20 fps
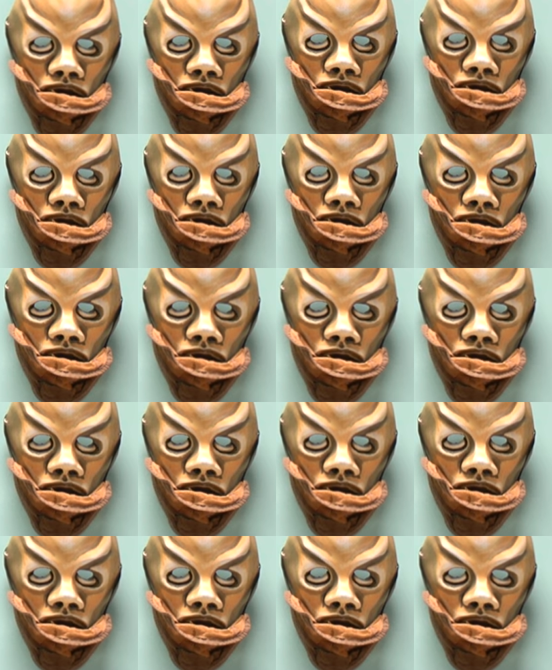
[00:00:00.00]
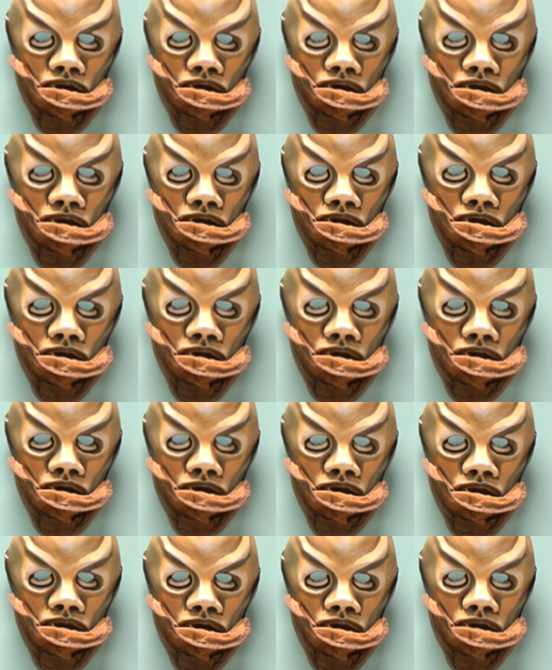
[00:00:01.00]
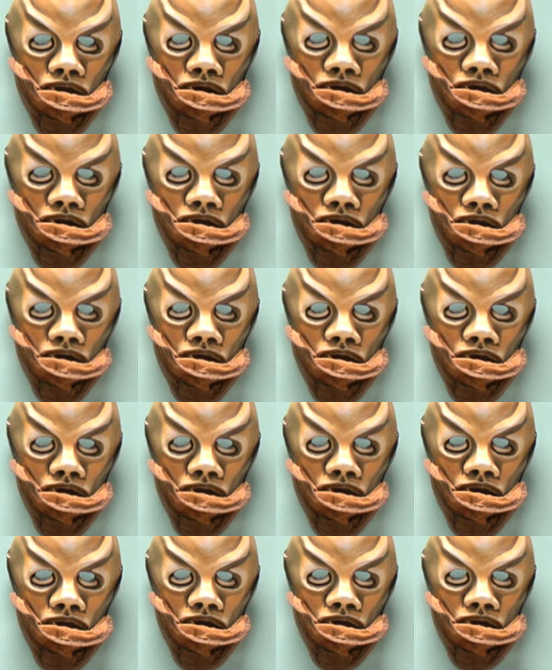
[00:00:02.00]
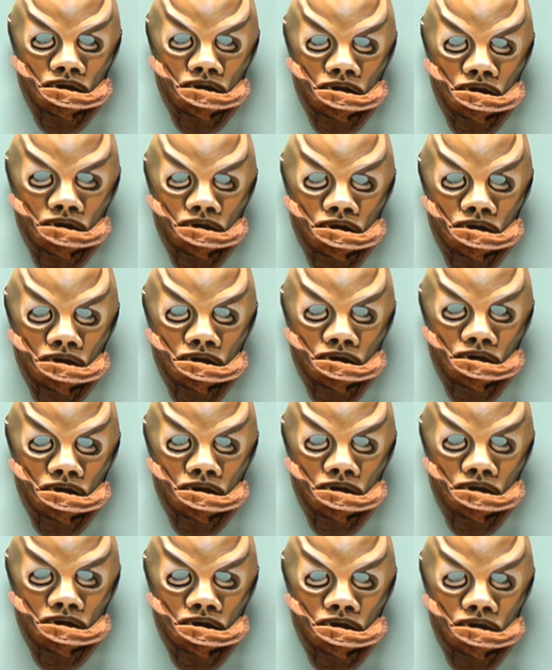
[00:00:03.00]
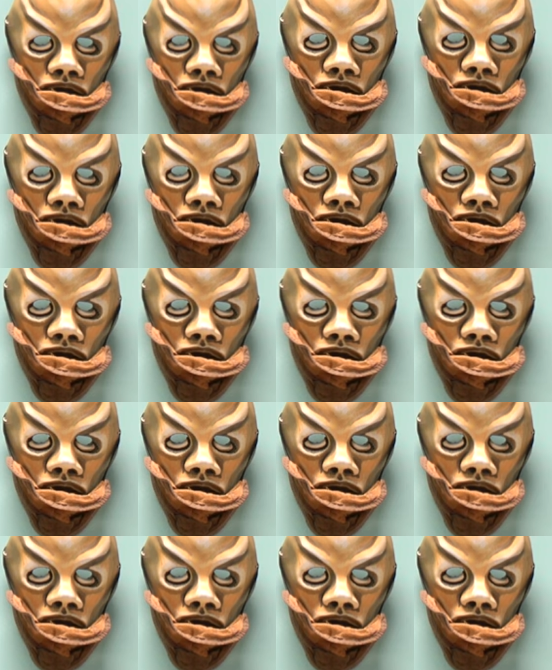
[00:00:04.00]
The person shown says nothing.